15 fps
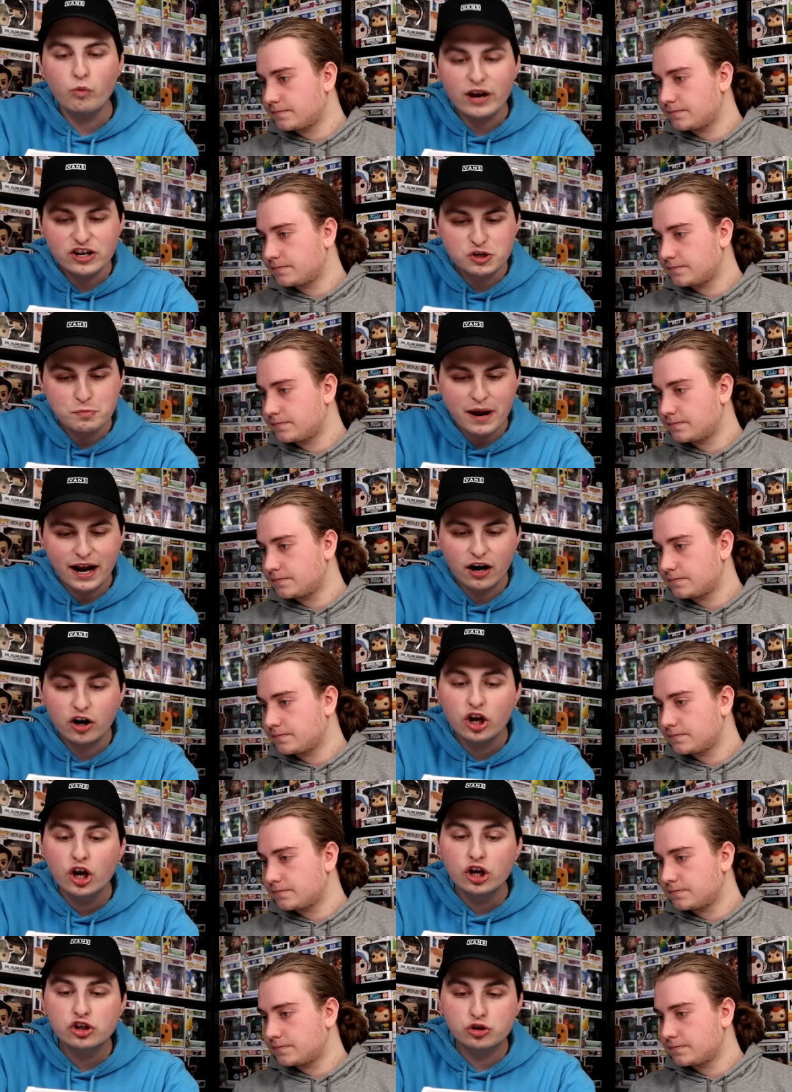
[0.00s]
Speaker 1: Wish
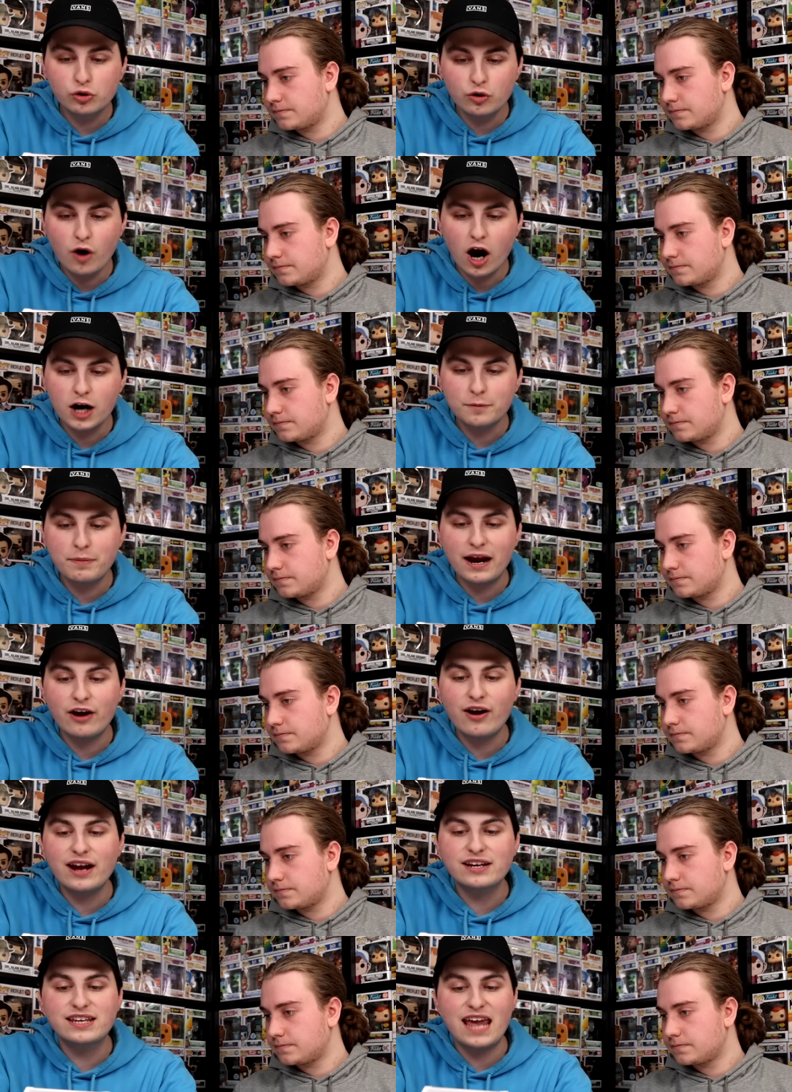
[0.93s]
Bear, True Heart
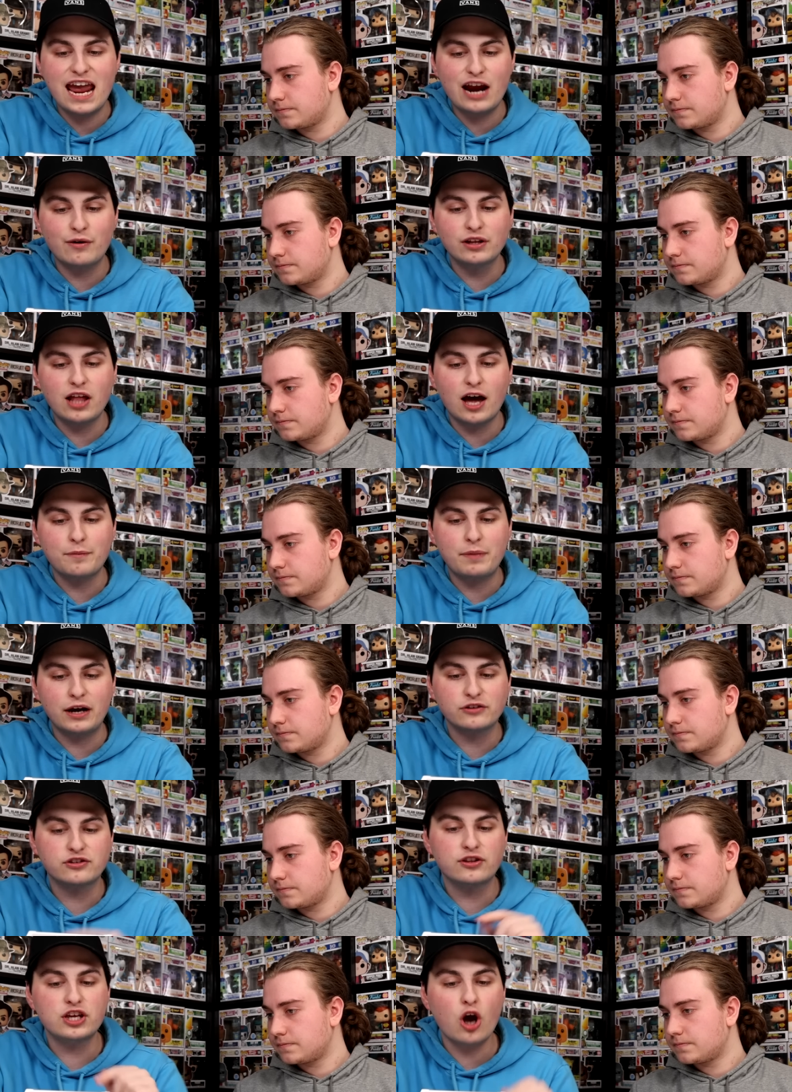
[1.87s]
Bear, and
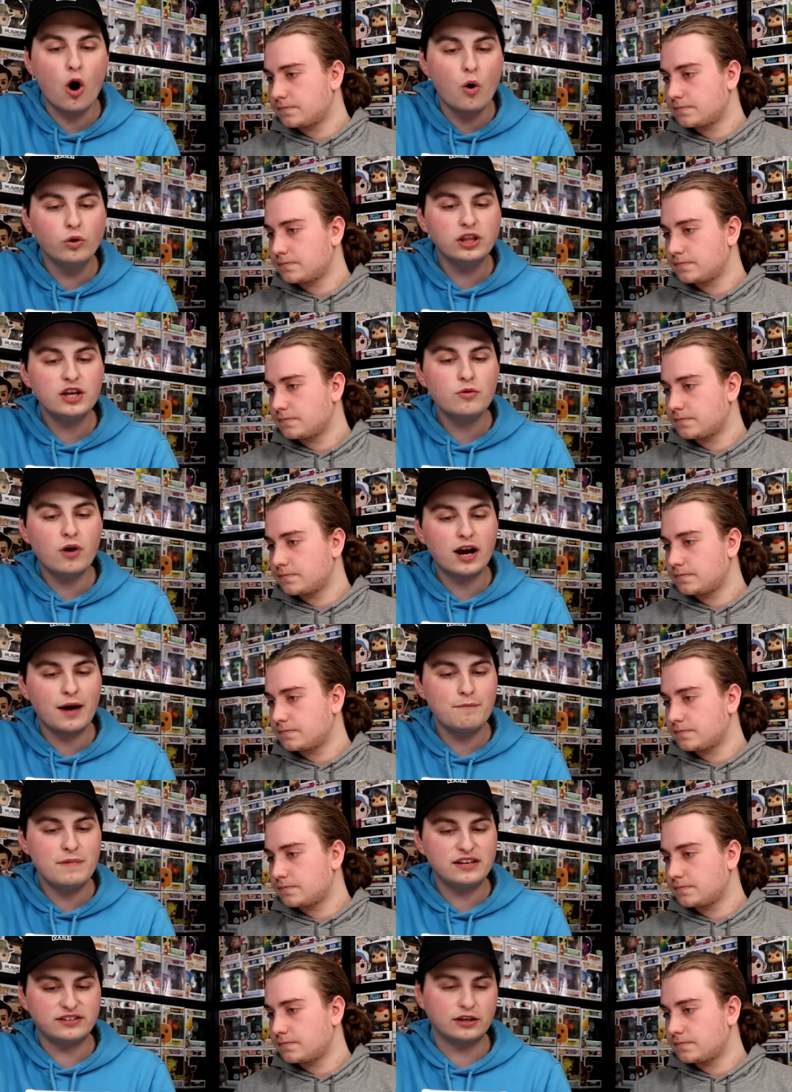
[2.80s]
Carolot Bear. So the only
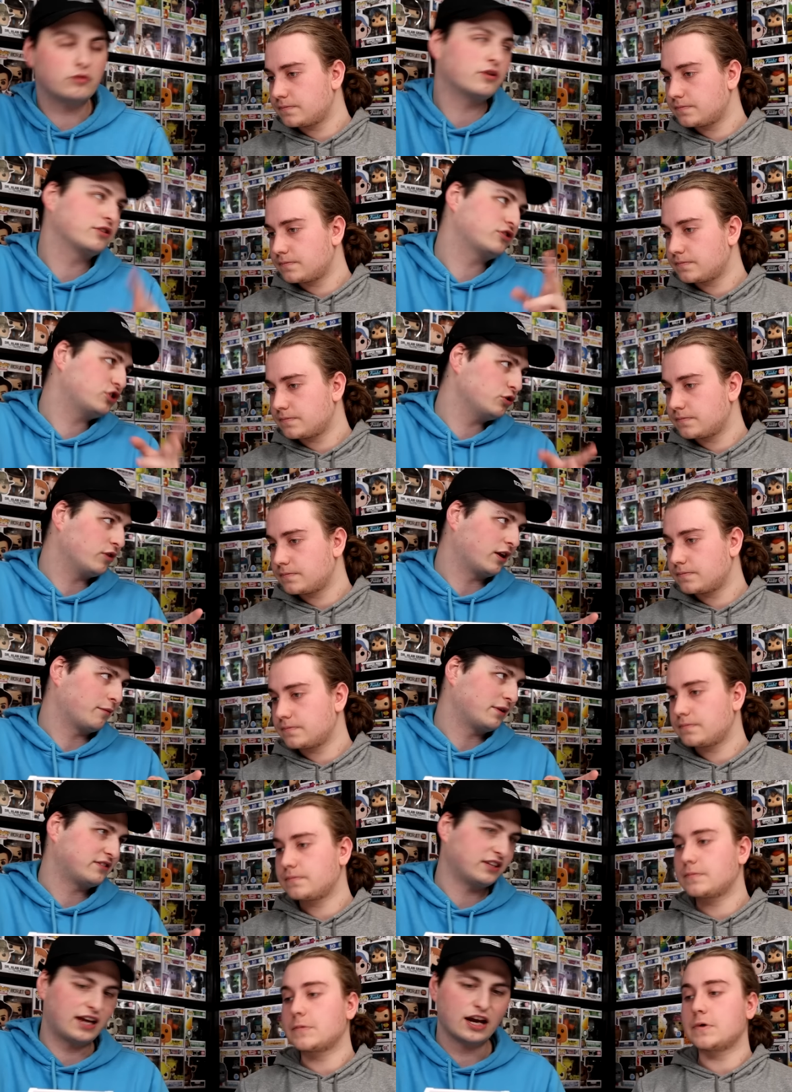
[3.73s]
one I'm missing, well, there's two
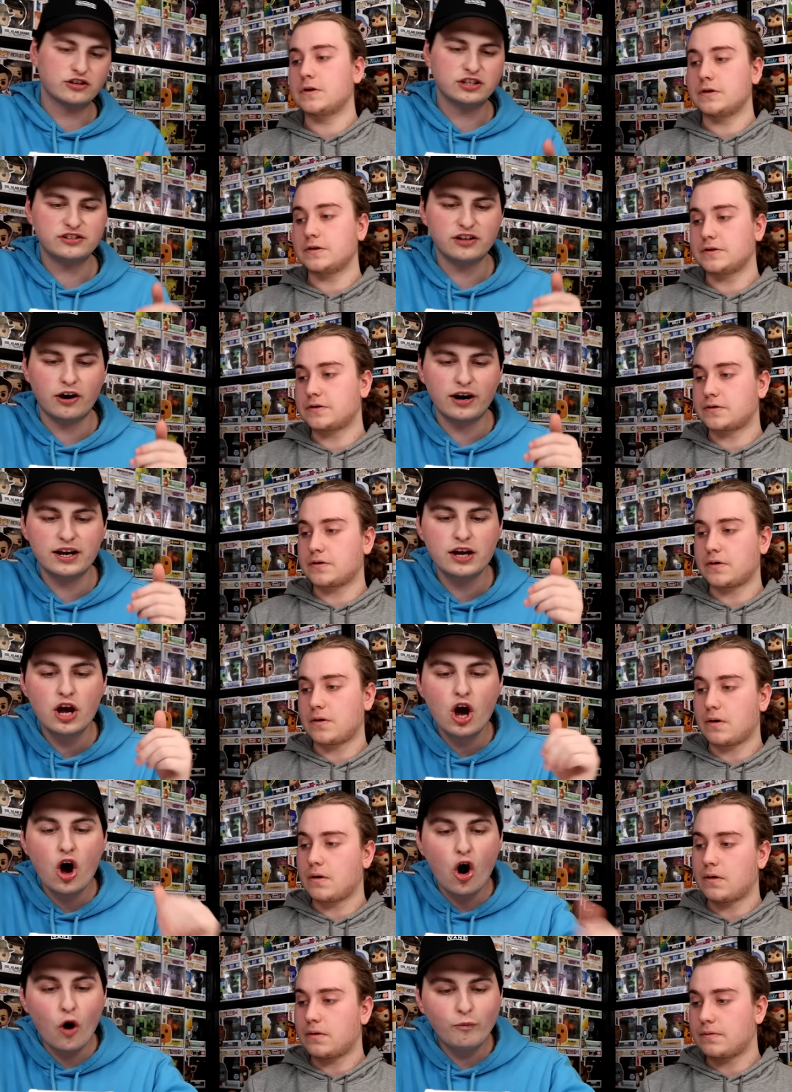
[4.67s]
that I'm missing, actually,
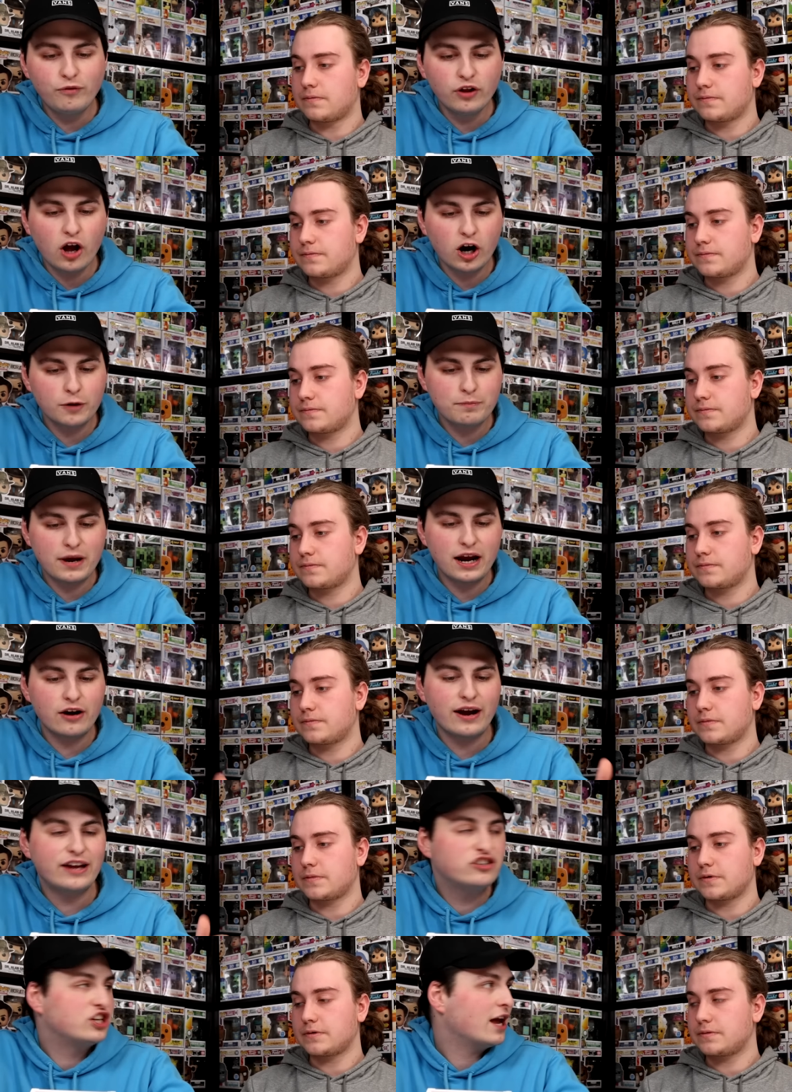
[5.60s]
sorry. Hopeful Heart
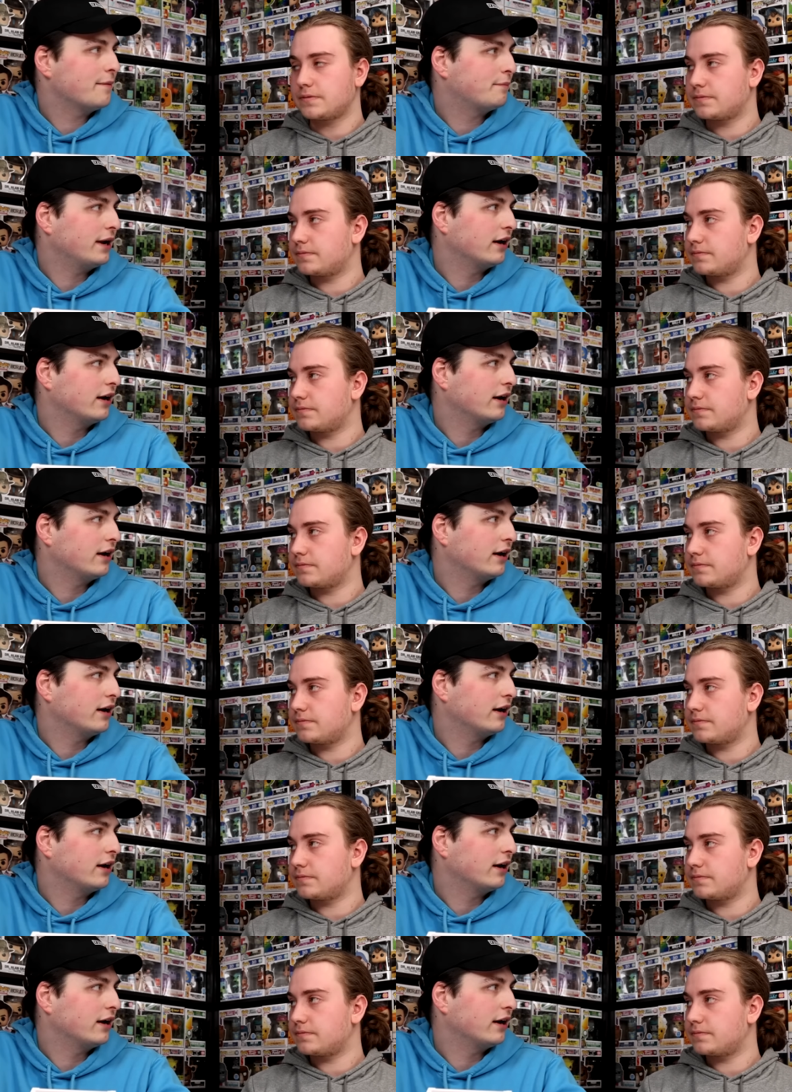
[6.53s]
Bear and Champ